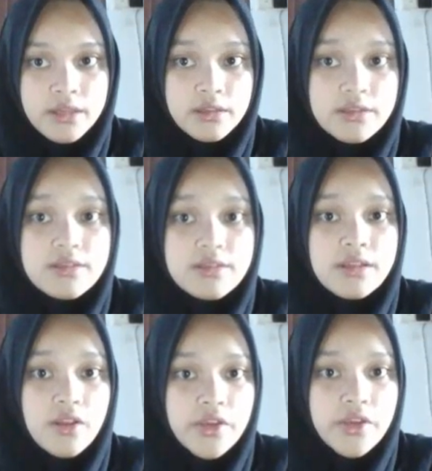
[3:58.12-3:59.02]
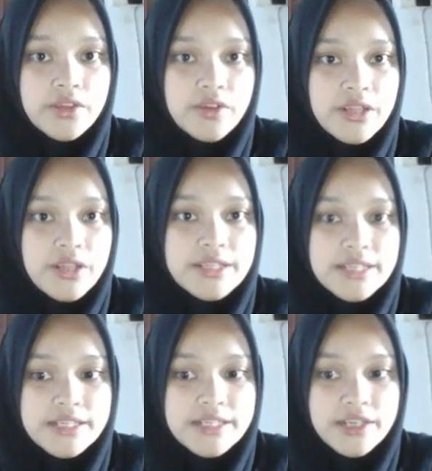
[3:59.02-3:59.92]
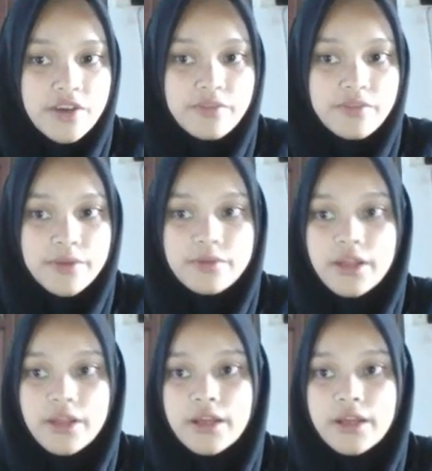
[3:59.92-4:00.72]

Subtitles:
This is the longitudinal section of medulla.